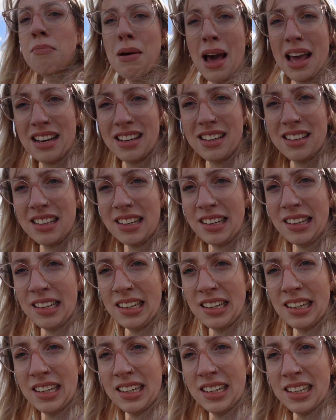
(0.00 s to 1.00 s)
beds,
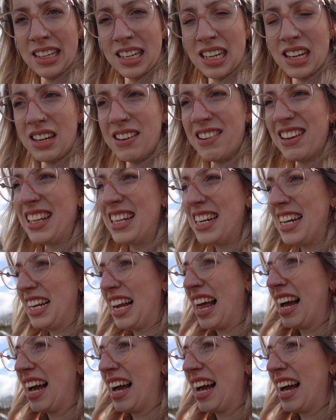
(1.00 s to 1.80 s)
you really need